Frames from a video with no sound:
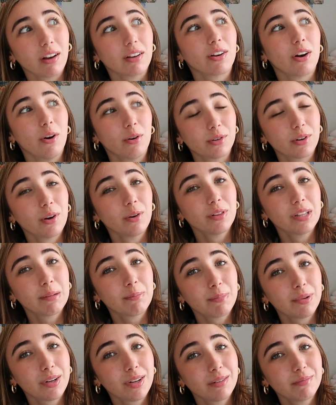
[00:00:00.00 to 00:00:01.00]
cocoa
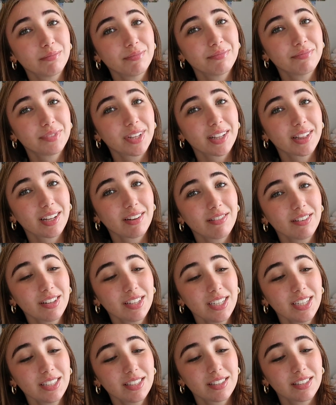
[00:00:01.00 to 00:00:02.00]
lip balm that they
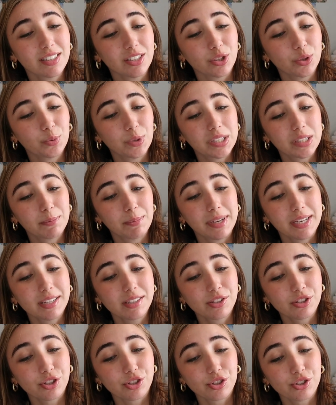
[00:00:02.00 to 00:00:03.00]
released, the Swiss
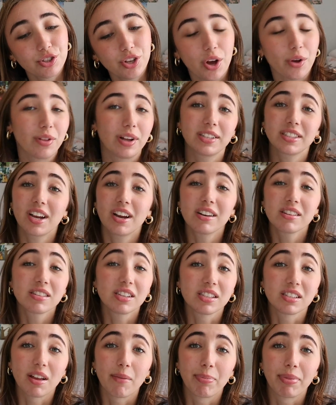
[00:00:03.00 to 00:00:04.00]
Miss. So that's gotta
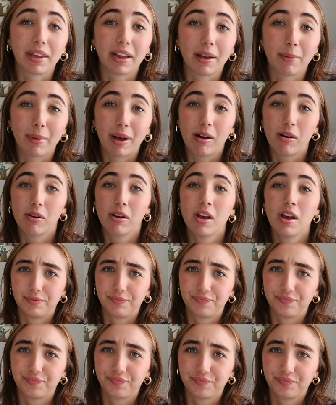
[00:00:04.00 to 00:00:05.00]
say something about
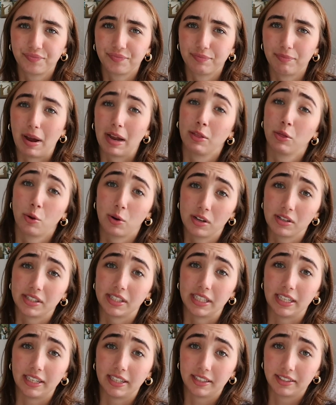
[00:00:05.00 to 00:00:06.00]
my
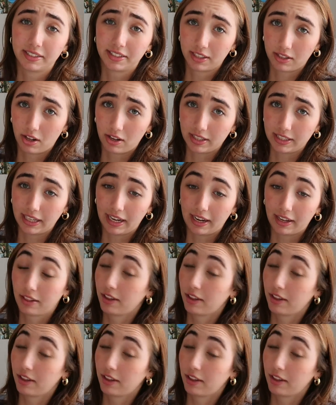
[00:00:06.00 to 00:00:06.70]
loyalty to Glossier.